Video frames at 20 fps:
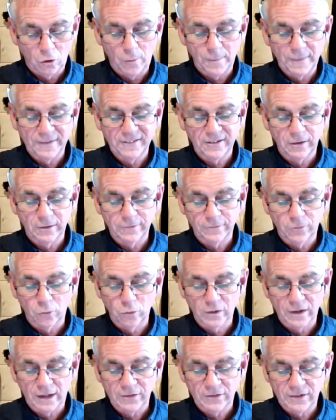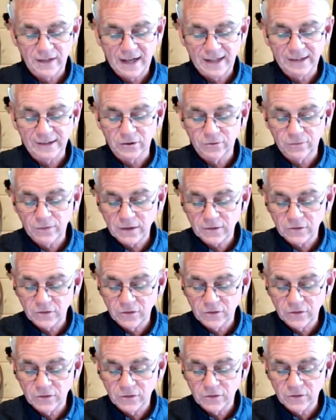Commenting on the forecast, Alex
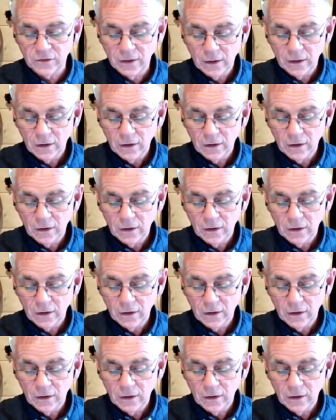Veitch,